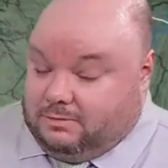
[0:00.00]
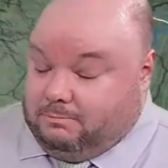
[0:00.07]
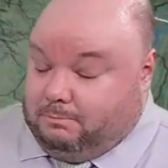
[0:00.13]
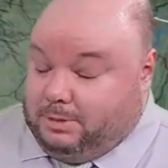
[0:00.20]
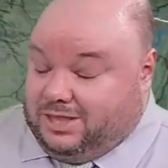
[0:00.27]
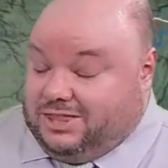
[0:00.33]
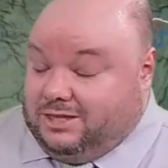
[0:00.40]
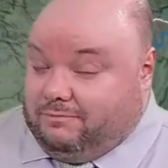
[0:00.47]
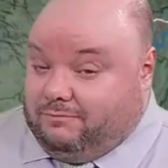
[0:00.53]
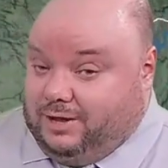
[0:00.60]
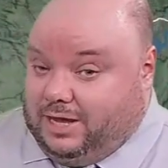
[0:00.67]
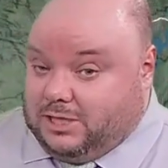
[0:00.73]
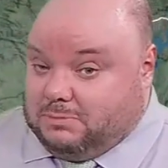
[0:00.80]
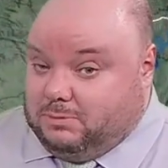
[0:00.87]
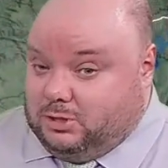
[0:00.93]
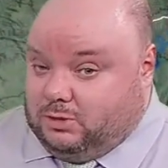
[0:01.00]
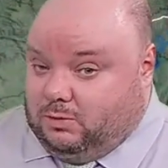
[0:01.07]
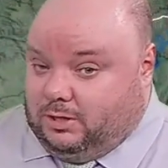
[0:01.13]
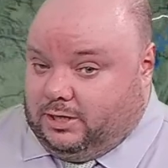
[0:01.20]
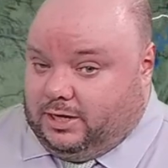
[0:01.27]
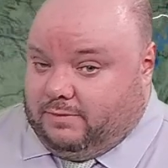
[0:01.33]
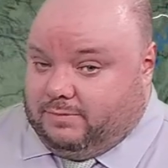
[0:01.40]
but the vast
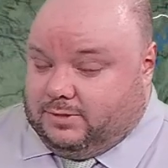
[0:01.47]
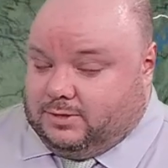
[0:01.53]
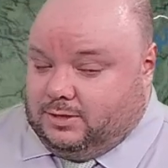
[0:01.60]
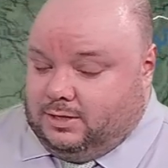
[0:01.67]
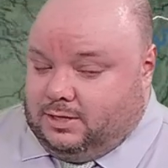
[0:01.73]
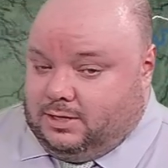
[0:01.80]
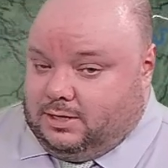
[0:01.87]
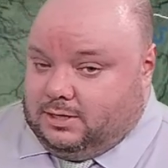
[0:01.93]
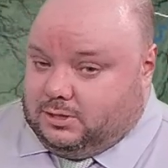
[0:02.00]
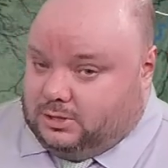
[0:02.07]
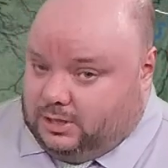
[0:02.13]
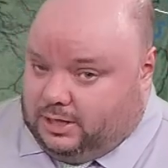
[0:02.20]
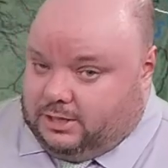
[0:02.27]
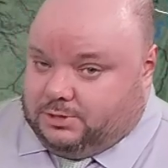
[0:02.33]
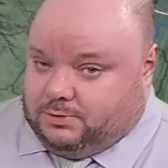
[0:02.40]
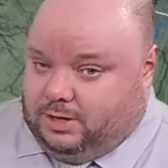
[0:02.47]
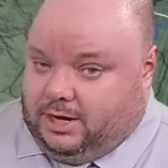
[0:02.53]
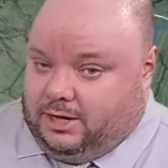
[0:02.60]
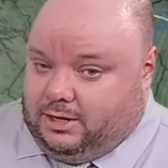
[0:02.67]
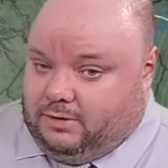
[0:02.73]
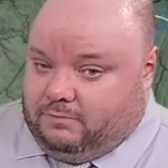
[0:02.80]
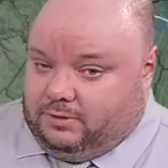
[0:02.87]
majority of us stay
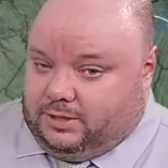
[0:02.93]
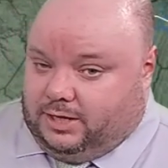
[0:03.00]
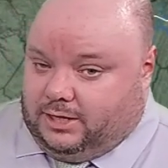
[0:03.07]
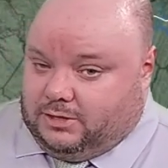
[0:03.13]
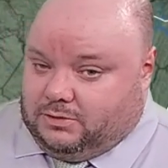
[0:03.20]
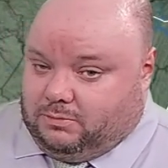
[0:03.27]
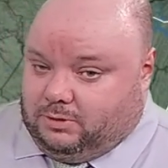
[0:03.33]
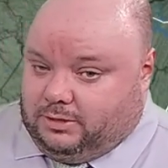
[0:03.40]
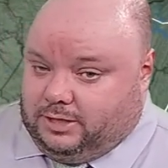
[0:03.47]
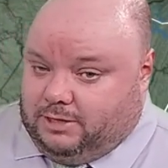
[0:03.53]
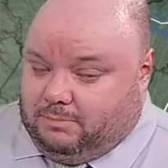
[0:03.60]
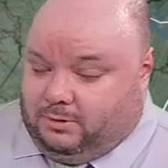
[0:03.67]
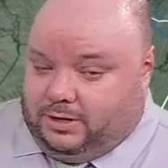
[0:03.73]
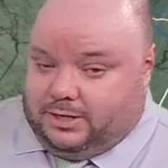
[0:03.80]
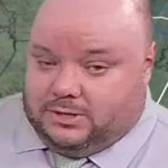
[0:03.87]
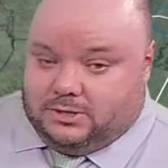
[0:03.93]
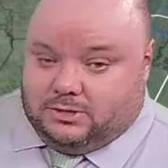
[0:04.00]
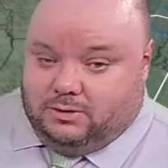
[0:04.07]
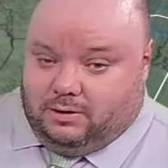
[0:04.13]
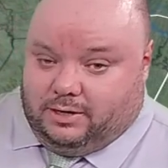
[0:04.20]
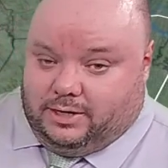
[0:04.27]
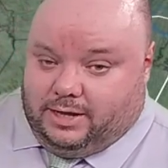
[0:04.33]
dry overnight to daybreak,
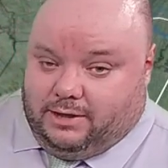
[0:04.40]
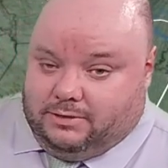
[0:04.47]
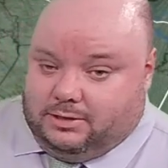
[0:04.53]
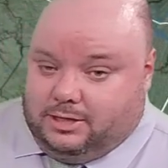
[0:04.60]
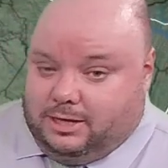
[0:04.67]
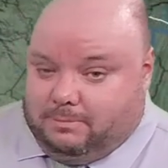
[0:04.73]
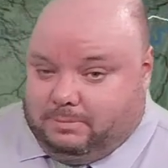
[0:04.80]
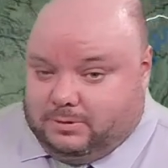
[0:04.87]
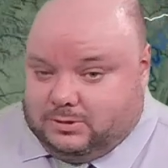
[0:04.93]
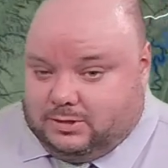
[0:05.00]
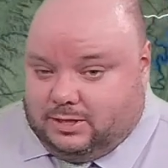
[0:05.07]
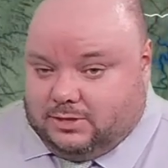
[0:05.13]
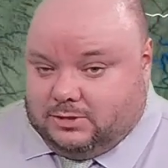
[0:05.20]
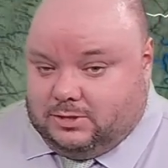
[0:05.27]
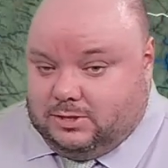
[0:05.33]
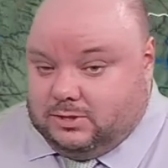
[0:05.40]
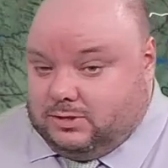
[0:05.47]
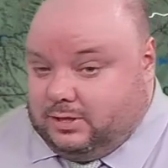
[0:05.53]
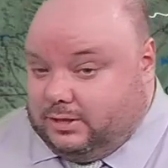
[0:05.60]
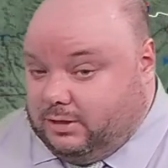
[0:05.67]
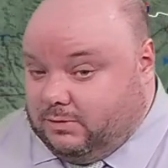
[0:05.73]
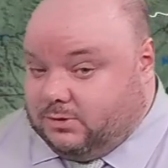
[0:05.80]
starting out in the upper 60s
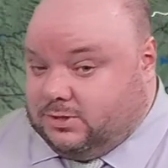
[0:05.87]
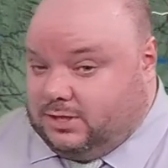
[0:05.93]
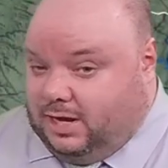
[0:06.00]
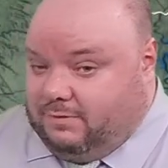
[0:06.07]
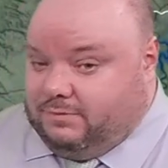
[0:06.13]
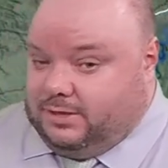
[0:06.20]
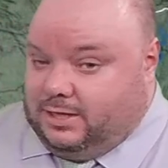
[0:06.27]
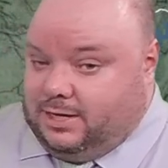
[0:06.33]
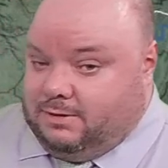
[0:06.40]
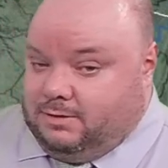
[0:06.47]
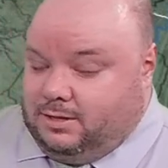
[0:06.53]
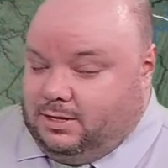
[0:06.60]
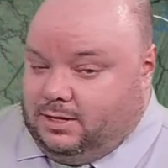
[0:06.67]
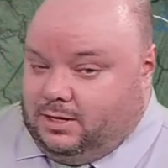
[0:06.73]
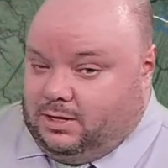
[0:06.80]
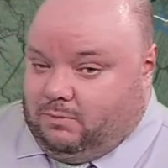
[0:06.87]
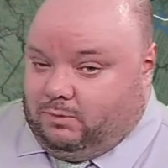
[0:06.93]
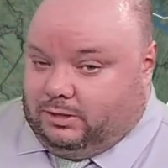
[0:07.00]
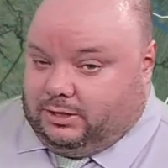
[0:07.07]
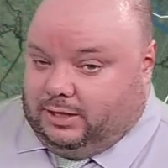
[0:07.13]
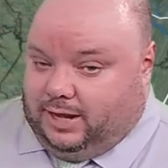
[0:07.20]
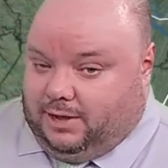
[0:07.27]
to near 70,
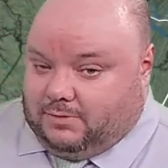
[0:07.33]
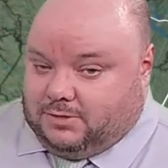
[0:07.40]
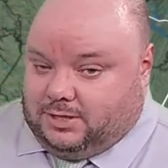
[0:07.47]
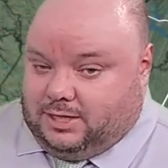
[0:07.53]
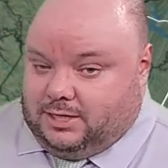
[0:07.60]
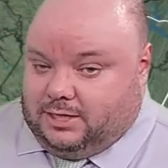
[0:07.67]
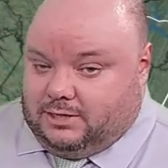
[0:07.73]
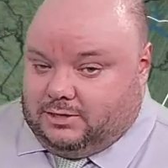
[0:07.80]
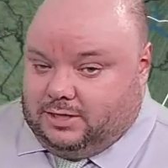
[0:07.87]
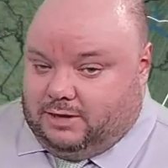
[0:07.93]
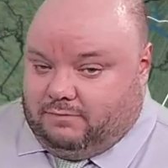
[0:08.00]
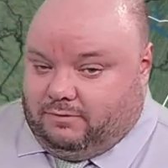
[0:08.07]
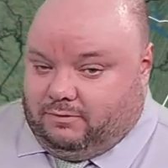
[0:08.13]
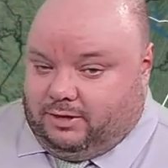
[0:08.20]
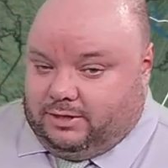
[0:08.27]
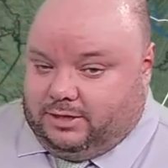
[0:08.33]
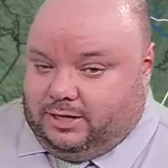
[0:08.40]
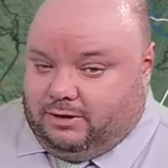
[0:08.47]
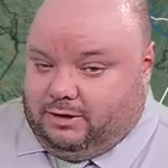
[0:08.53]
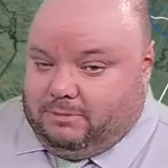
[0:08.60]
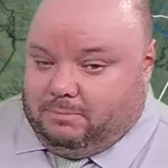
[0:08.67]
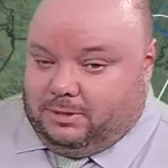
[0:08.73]
with clouds hanging tough around the
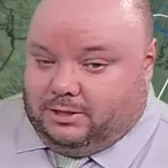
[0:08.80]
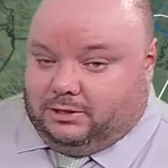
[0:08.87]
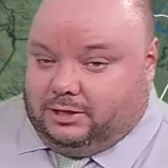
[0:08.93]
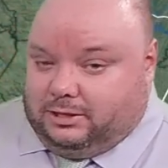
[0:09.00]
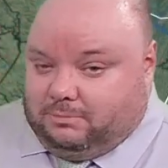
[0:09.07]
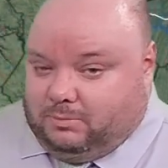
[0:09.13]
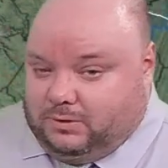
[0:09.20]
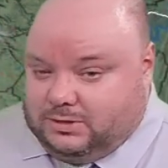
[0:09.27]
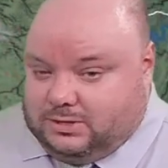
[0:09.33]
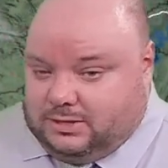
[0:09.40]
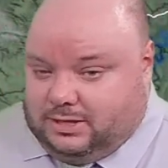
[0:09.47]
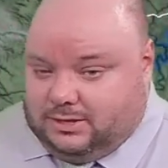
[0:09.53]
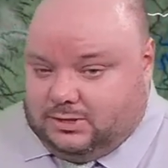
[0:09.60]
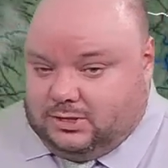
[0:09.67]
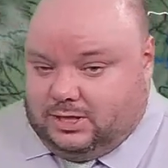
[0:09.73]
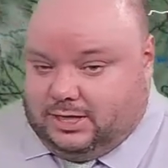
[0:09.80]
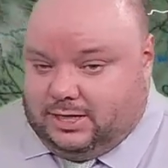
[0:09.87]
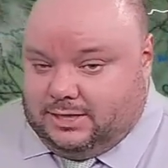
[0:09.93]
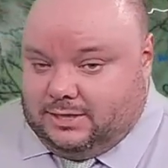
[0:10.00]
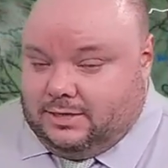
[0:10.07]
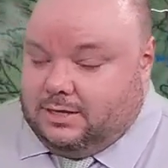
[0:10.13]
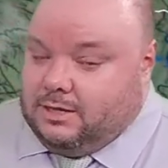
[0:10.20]
area, but a little more
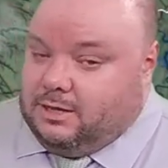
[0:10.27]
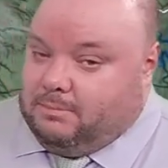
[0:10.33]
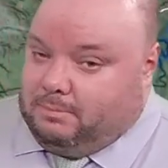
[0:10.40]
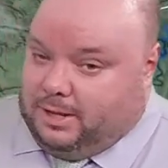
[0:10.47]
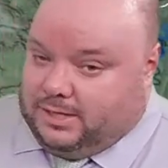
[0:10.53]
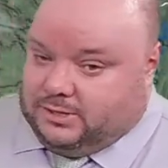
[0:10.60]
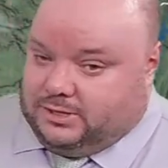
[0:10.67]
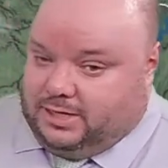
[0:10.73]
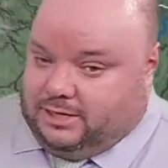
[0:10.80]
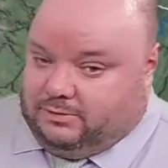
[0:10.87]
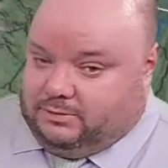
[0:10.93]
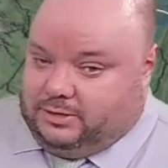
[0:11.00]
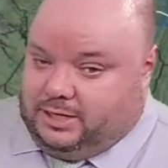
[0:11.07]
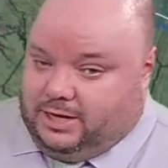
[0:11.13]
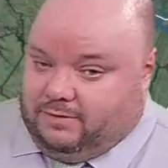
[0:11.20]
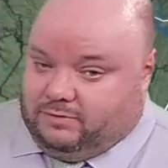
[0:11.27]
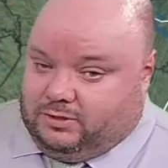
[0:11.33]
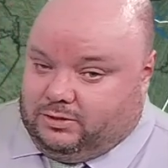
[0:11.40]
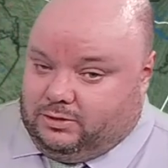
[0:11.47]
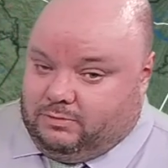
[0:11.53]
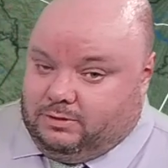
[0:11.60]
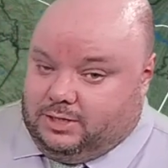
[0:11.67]
sunshine by Saturday
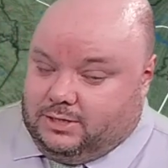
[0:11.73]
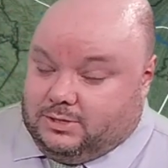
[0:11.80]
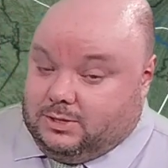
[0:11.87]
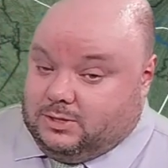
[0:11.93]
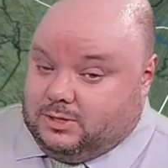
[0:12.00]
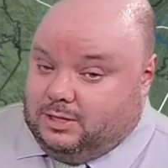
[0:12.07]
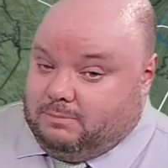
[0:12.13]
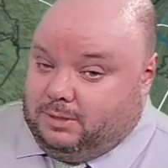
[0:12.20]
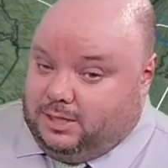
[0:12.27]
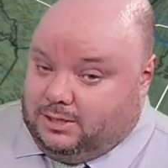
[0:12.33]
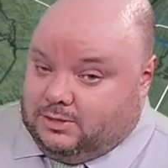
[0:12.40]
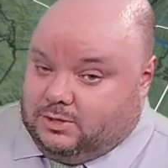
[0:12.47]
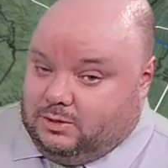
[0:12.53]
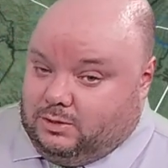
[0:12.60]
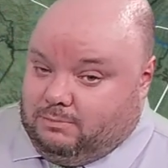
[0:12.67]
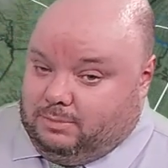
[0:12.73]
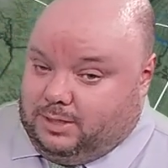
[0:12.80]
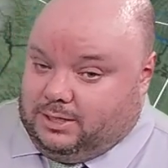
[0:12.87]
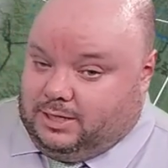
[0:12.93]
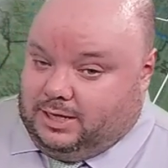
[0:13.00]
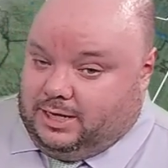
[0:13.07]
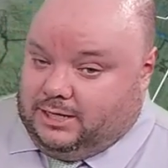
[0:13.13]
afternoon gets us up into the
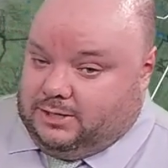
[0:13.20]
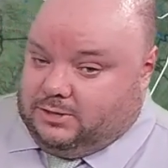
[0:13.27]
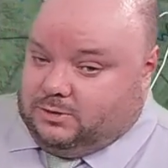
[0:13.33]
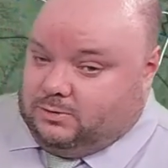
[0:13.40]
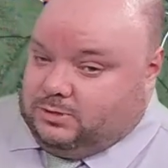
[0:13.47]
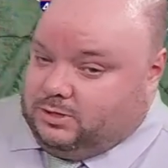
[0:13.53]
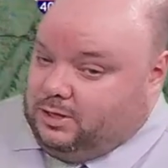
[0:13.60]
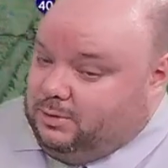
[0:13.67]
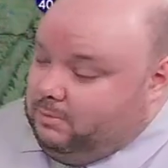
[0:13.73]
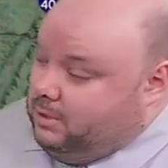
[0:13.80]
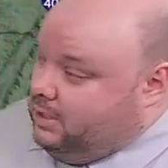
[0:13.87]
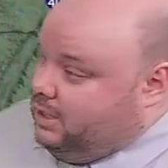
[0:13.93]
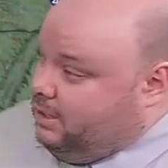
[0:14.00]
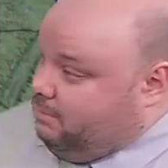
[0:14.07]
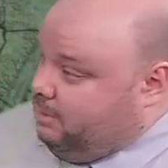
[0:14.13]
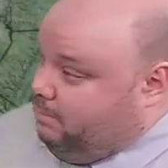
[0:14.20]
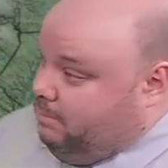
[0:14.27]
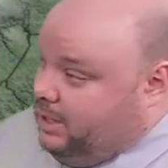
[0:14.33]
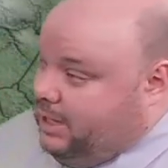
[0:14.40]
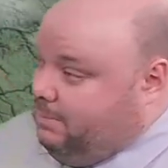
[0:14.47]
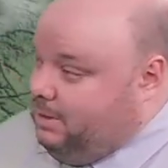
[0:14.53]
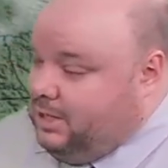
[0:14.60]
mid 80s or so, but
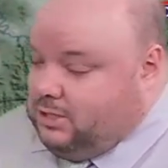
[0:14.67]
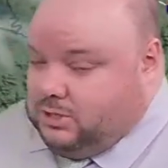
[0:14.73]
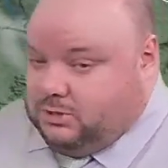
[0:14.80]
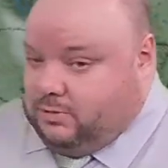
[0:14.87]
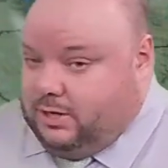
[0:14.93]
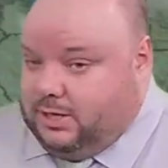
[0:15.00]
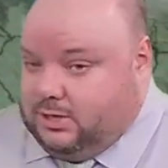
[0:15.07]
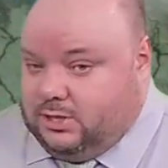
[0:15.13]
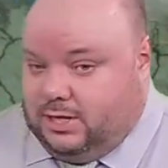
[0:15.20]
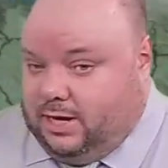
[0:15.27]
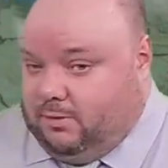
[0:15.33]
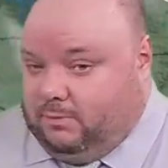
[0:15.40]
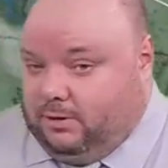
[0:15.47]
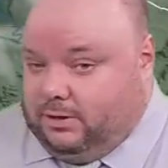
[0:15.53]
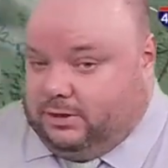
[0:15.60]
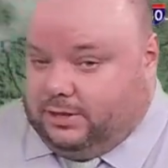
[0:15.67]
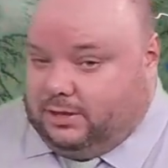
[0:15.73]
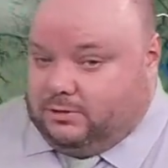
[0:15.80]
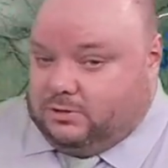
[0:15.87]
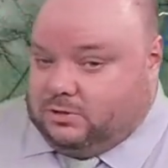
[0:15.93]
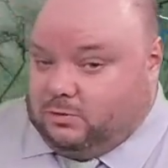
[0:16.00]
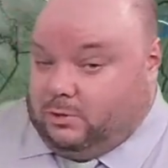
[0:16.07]
maybe a stray shower or a
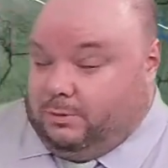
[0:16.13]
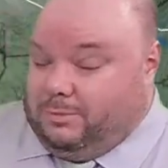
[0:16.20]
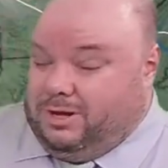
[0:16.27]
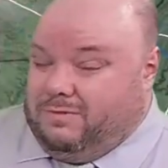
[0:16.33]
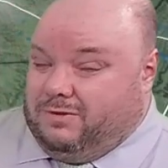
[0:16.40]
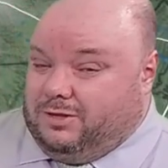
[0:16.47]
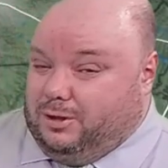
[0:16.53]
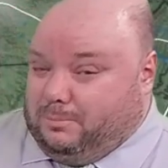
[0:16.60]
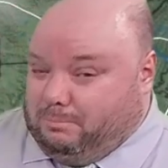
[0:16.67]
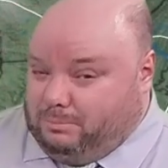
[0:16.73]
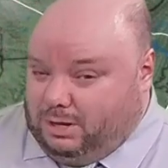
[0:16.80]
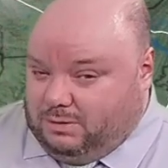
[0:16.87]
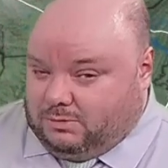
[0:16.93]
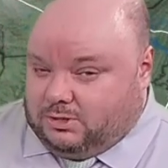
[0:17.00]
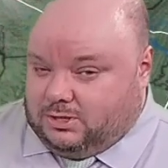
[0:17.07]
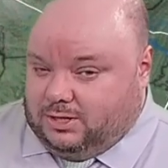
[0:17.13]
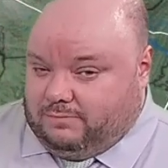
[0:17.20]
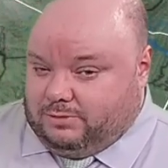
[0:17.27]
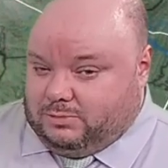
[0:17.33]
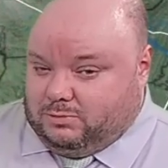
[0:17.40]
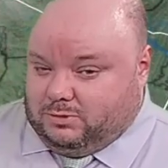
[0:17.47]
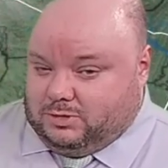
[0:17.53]
thunderstorm, even though most of
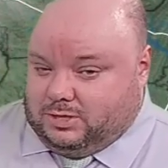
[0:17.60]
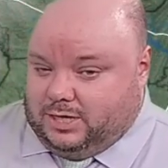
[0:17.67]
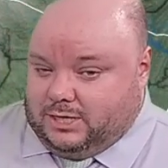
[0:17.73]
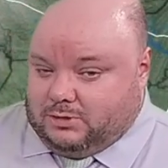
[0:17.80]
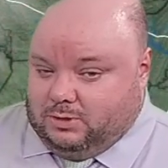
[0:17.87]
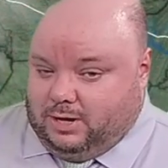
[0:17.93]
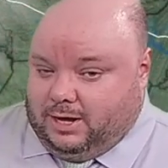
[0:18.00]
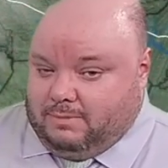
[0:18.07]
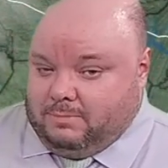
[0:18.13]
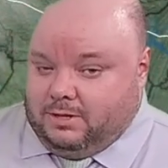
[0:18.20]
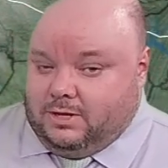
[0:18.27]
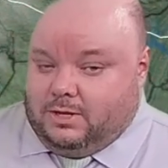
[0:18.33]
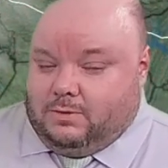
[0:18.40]
us will stay dry.